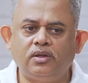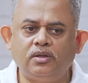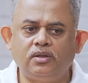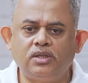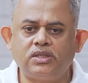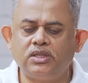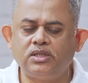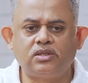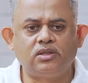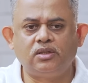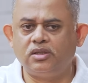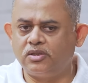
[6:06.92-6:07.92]
this
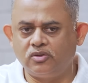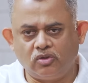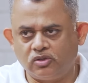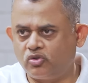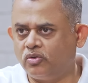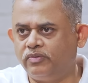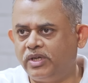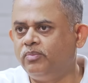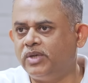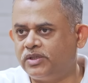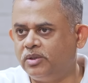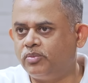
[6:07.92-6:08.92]
is also a very
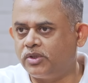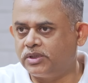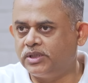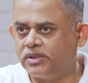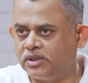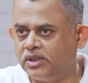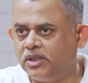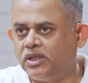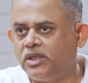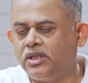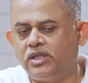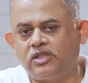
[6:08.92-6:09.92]
messy process,
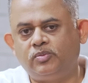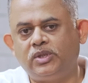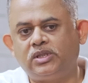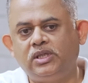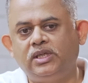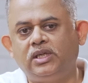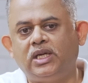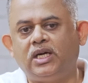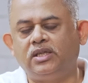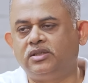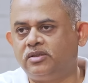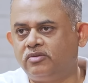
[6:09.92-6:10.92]
especially in
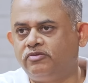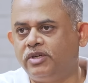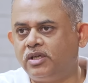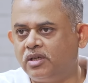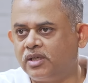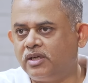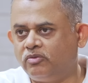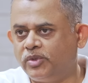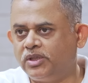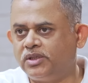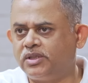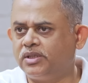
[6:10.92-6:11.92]
large federal
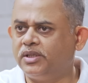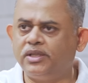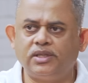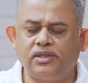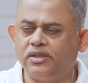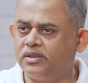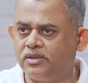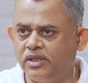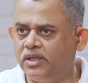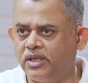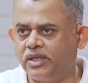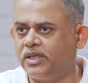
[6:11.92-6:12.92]
governments. This
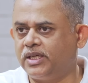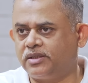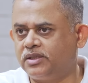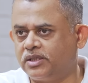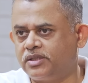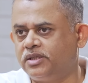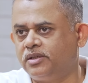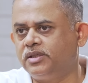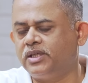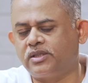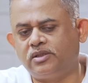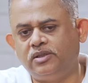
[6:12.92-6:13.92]
indirect tax structure is
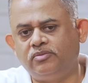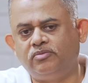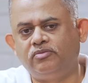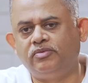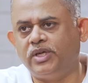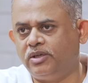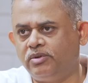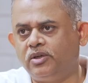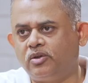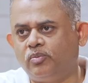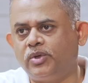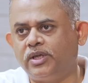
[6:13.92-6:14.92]
actually very, very
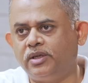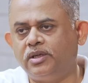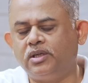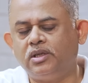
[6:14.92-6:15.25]
complicated.